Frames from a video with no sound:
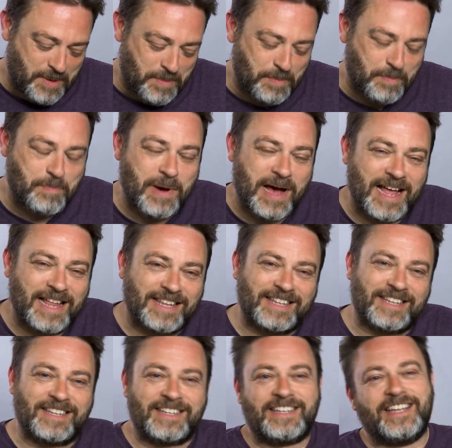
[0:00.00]
but
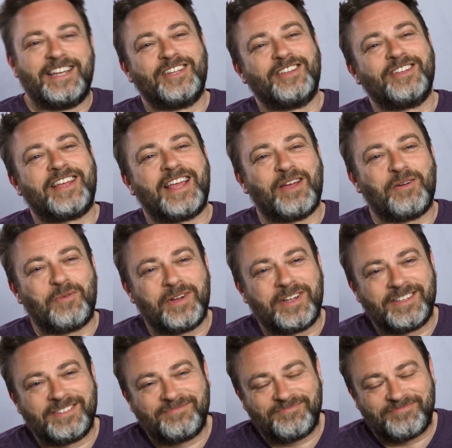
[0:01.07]
didn't get
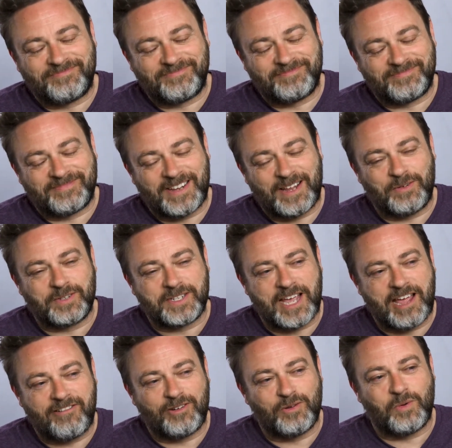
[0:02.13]
one. That was
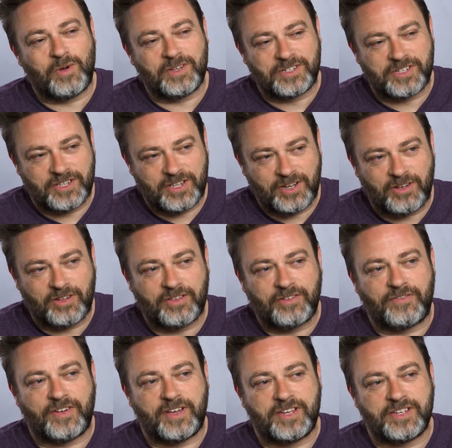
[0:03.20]
Karen Watson that got the
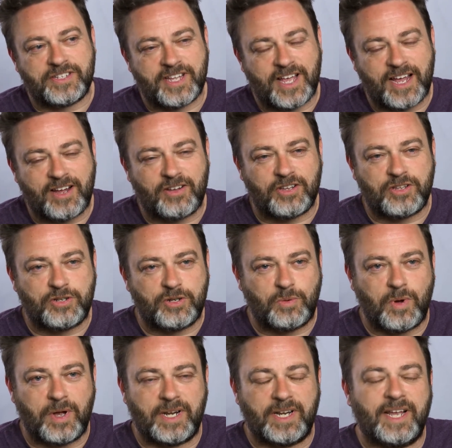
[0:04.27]
first. I got a 2
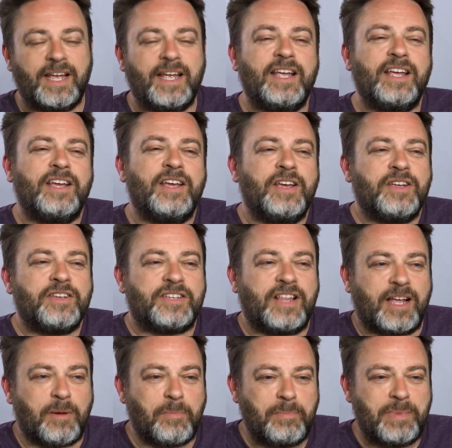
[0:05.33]
1. It's
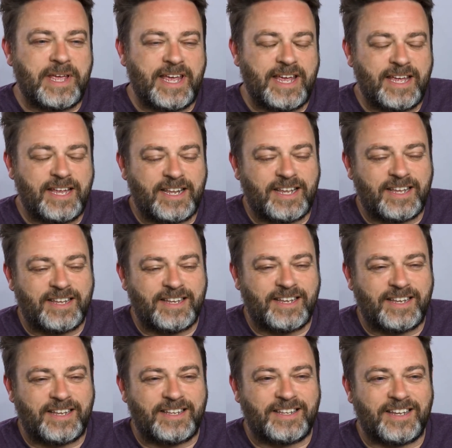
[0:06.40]
like a B.
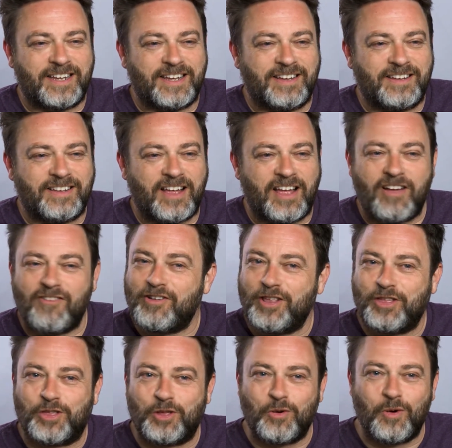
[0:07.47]
And uh, I really
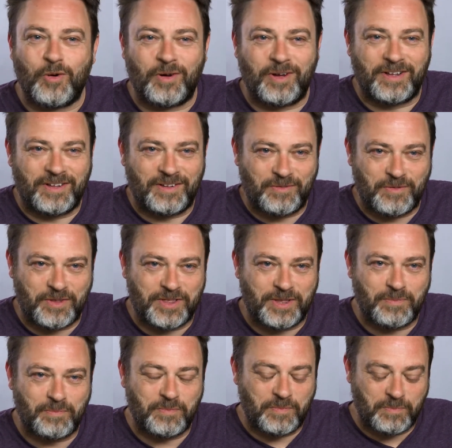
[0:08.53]
thought, with
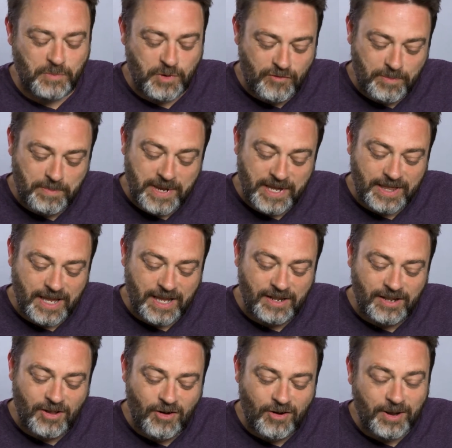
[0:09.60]
the movie being that
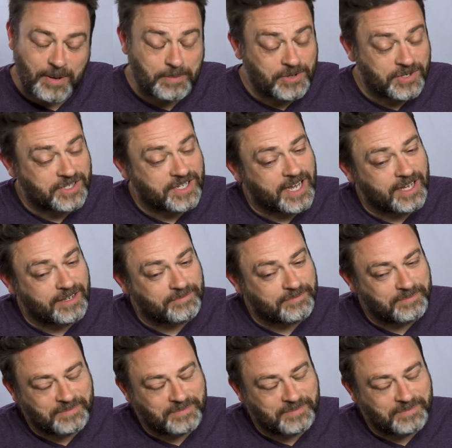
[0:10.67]
long, I'm just saying.